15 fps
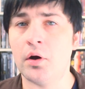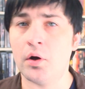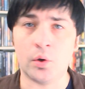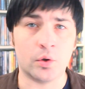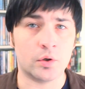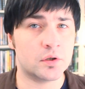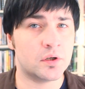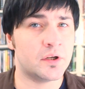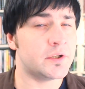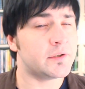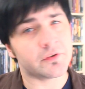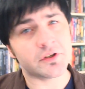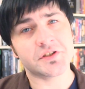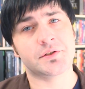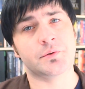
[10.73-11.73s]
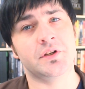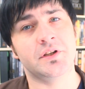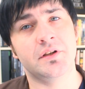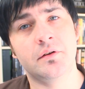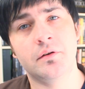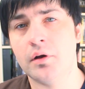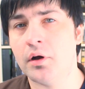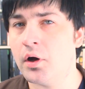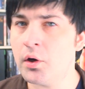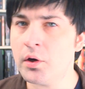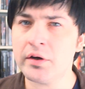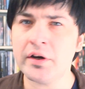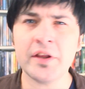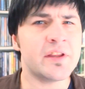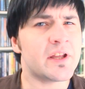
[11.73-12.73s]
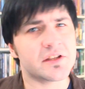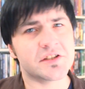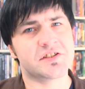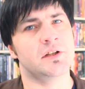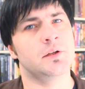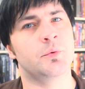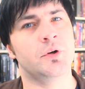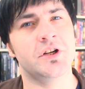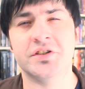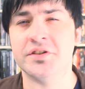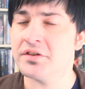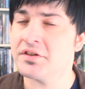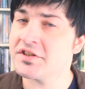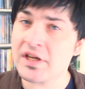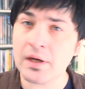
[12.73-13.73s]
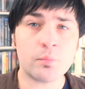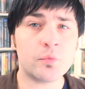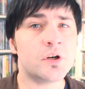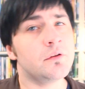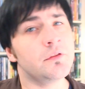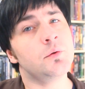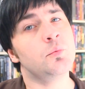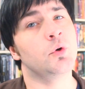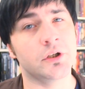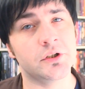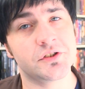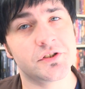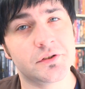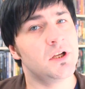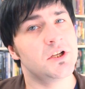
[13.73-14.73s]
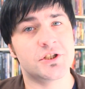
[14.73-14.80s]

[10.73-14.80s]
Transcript: or anniversary, or another celebration, somewhere in the world.